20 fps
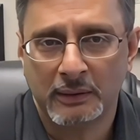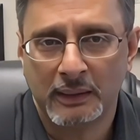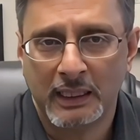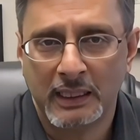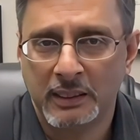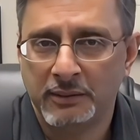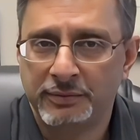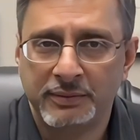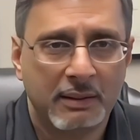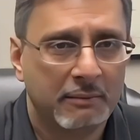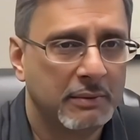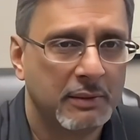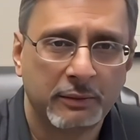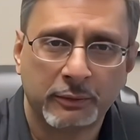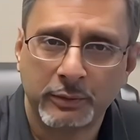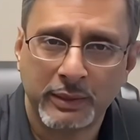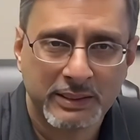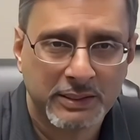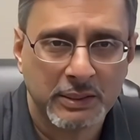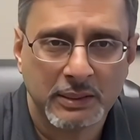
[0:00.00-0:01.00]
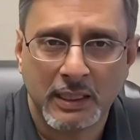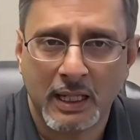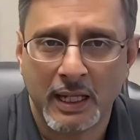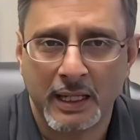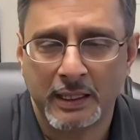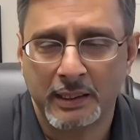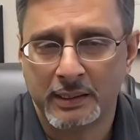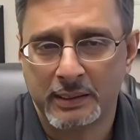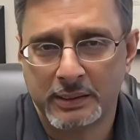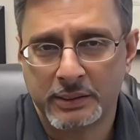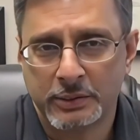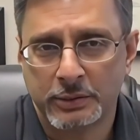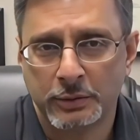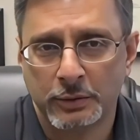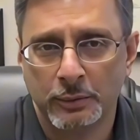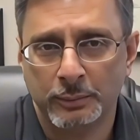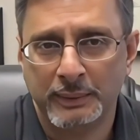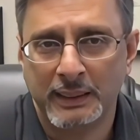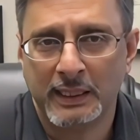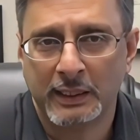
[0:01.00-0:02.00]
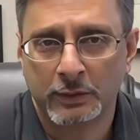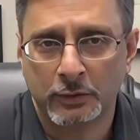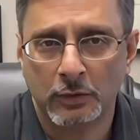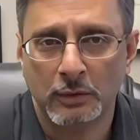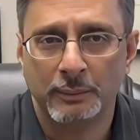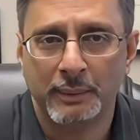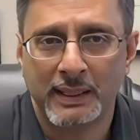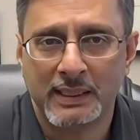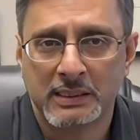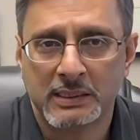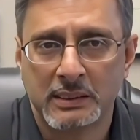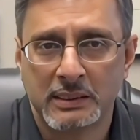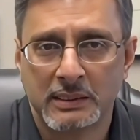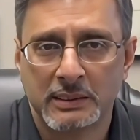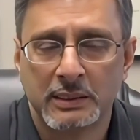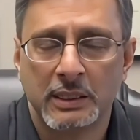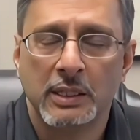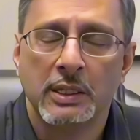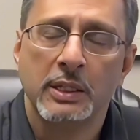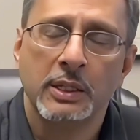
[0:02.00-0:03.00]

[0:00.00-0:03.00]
and if you haven't requested the IRS to be an accrual basis,